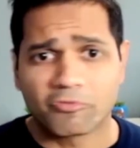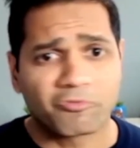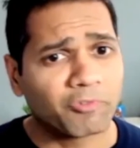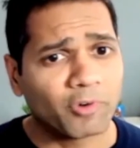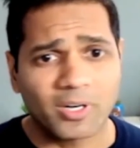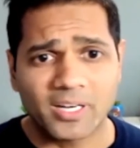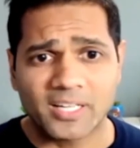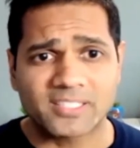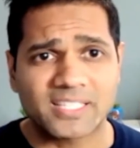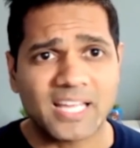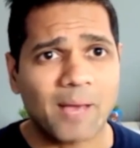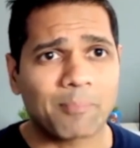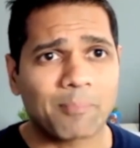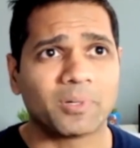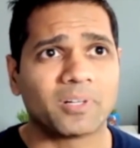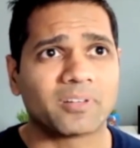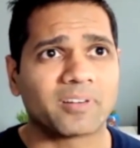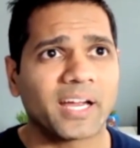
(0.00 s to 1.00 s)
For
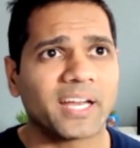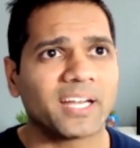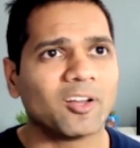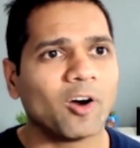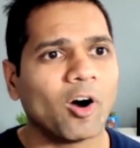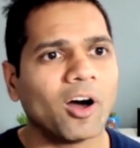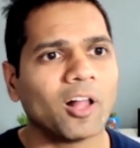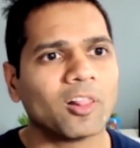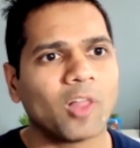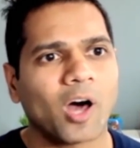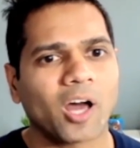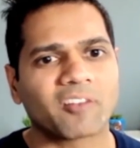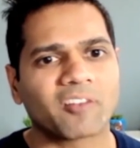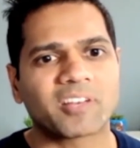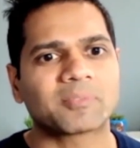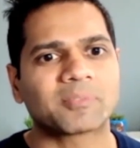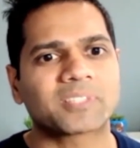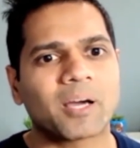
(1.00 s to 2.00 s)
example, right, a lot
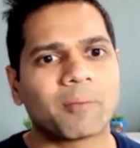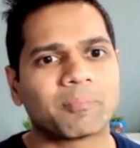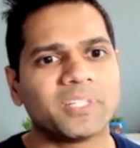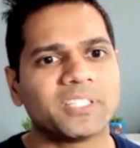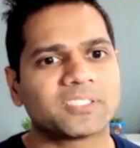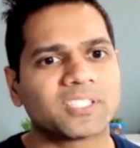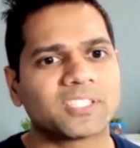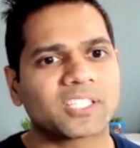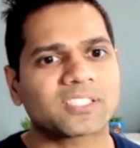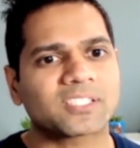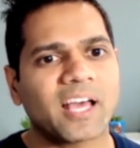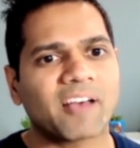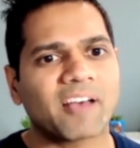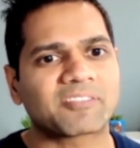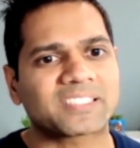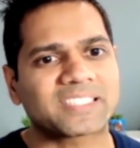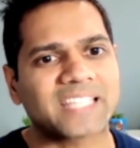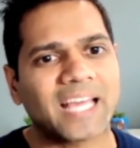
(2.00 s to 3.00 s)
of times companies just
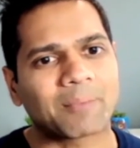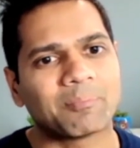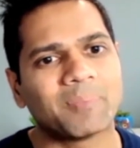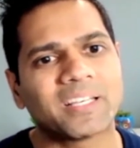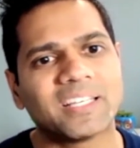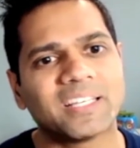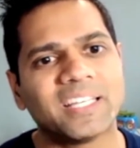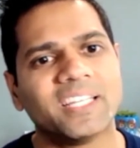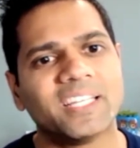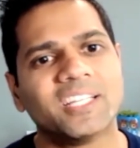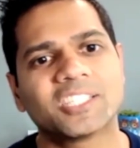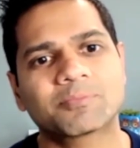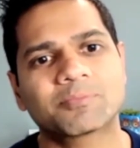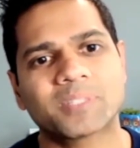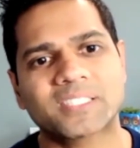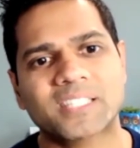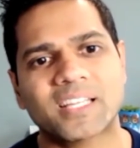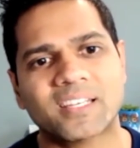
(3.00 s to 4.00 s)
have segment leaders
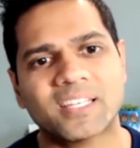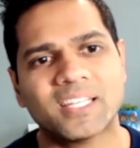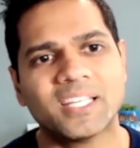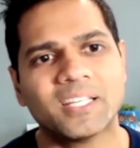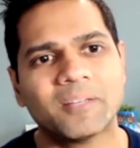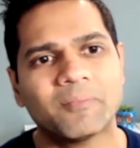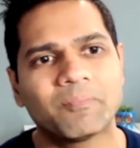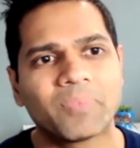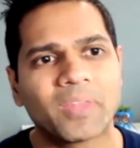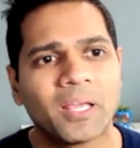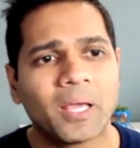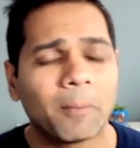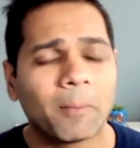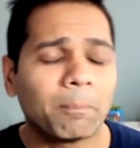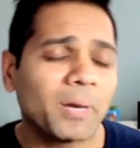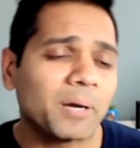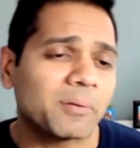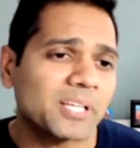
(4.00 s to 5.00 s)
presenting,
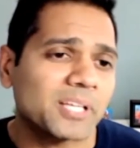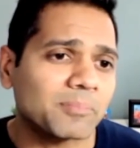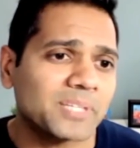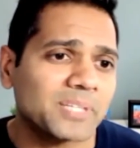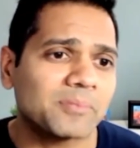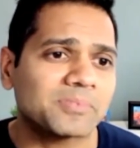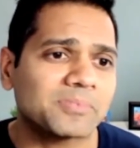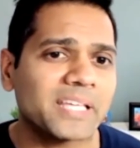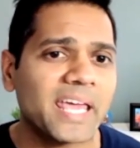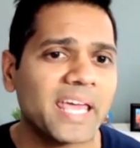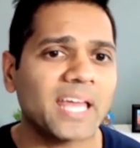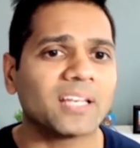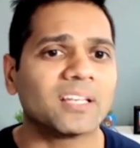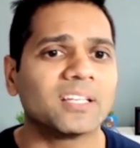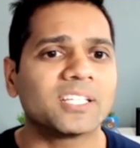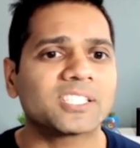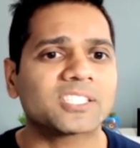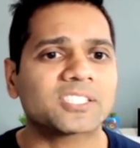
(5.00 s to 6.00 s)
but sometimes
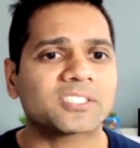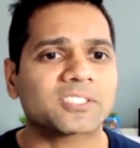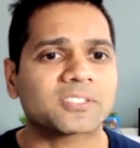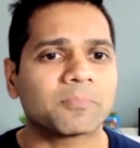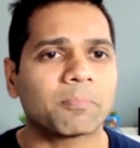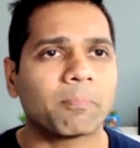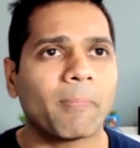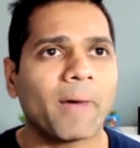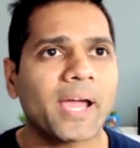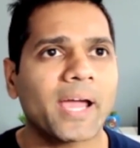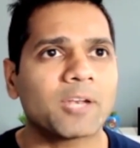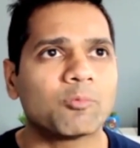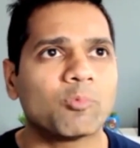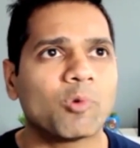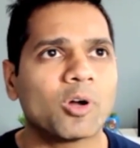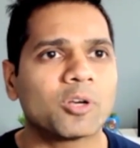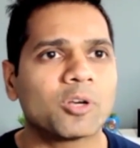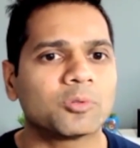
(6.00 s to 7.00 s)
analysts might
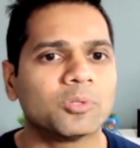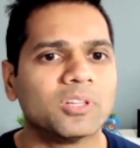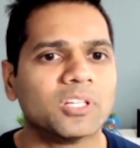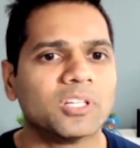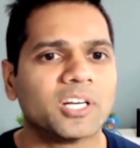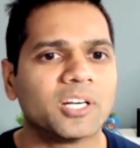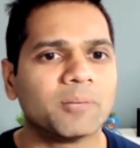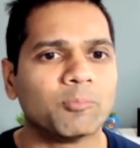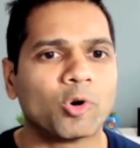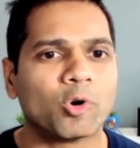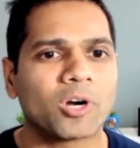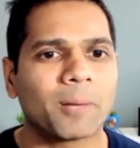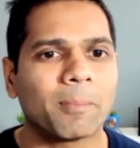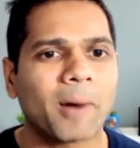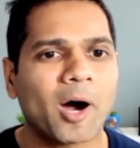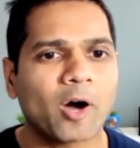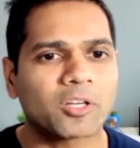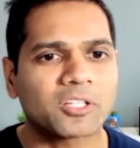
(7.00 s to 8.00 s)
want to learn more
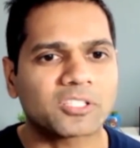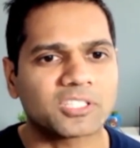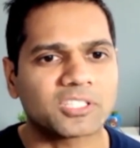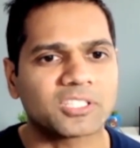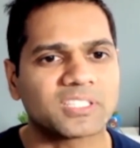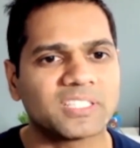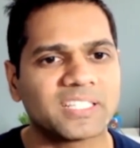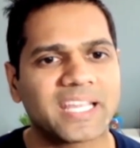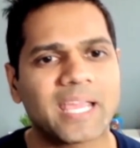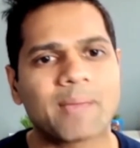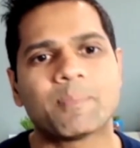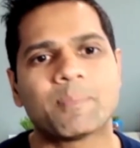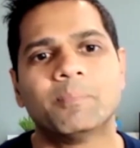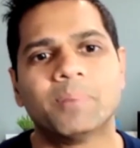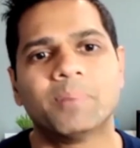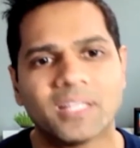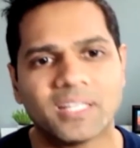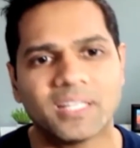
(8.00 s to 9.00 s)
about a certain
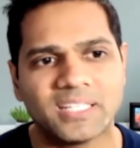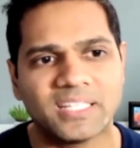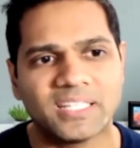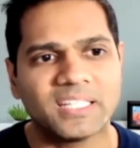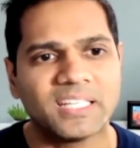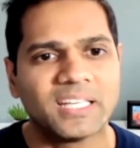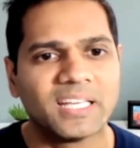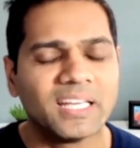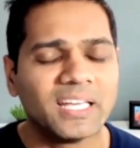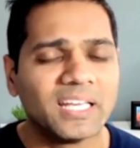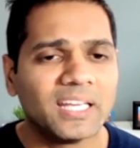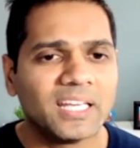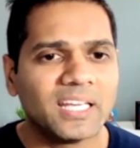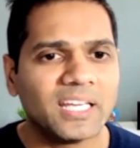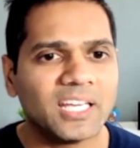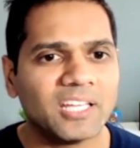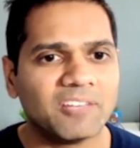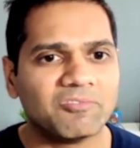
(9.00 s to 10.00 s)
capability,
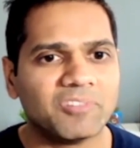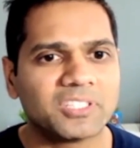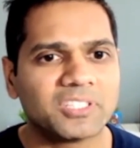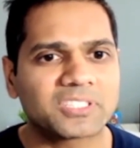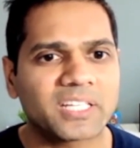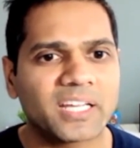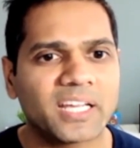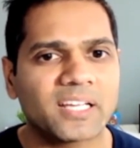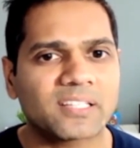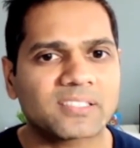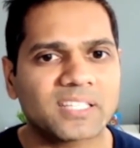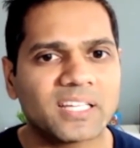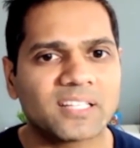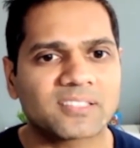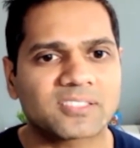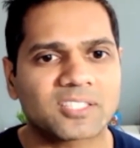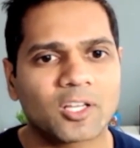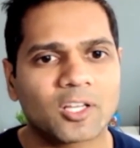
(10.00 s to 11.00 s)
in which case,
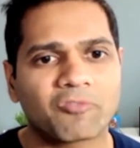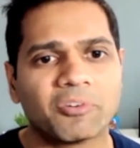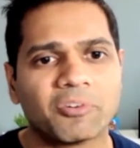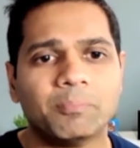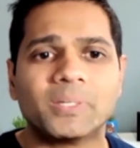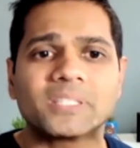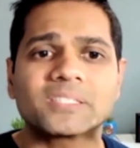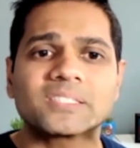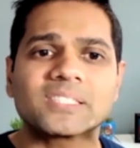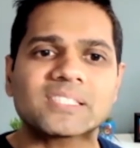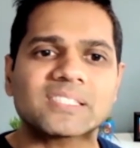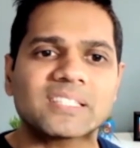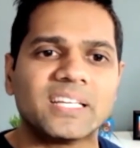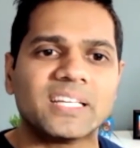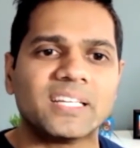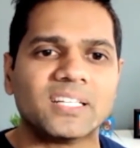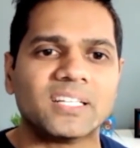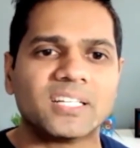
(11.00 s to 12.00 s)
instead of a business
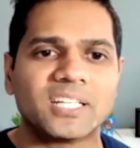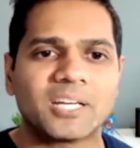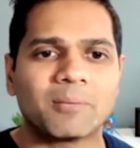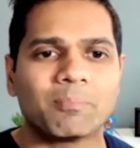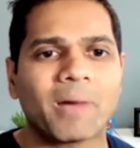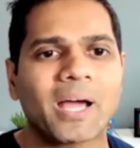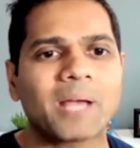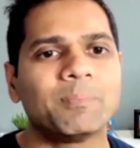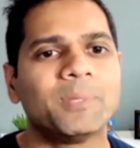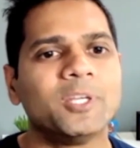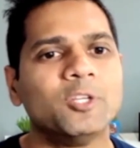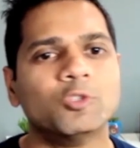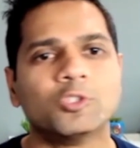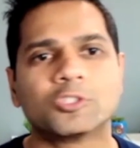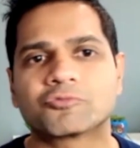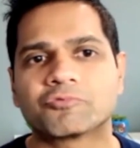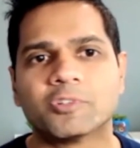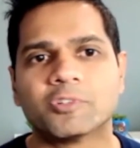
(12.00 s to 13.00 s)
leader, it might be
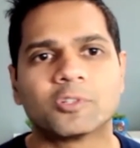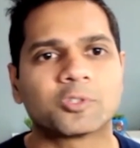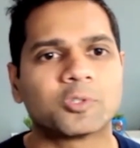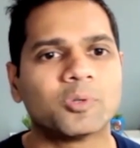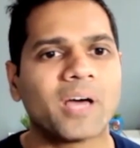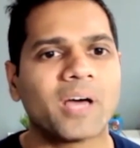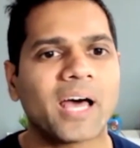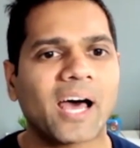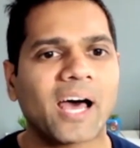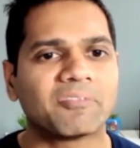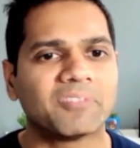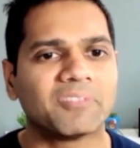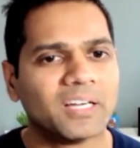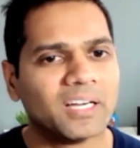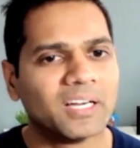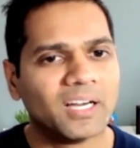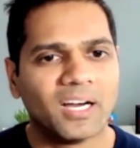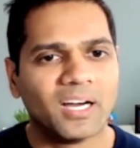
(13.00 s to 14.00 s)
useful to have
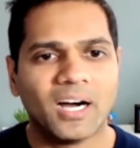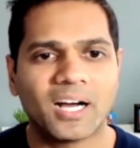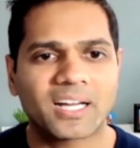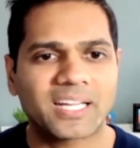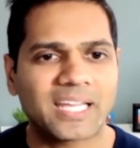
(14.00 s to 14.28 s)
a